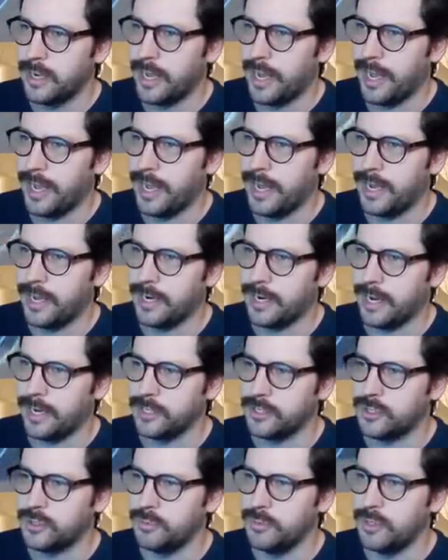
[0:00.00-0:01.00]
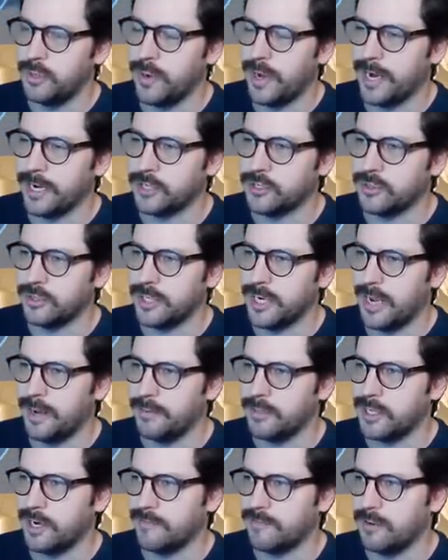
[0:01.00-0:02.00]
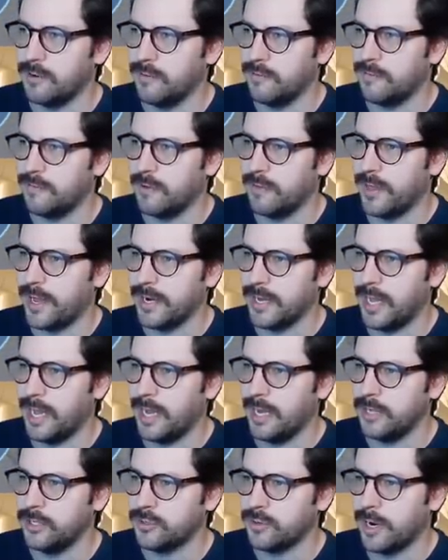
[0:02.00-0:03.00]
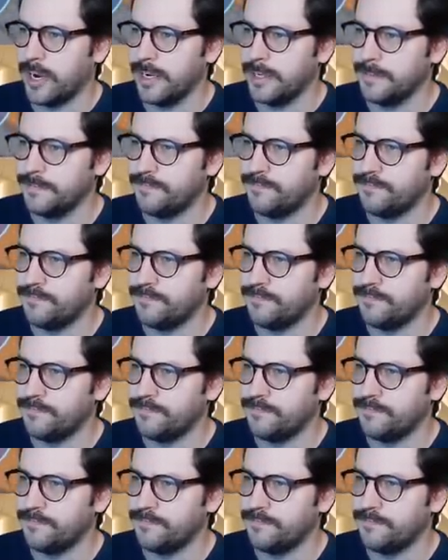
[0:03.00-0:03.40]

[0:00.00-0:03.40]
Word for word: And I assume you do extra damage after you fill that gauge, right?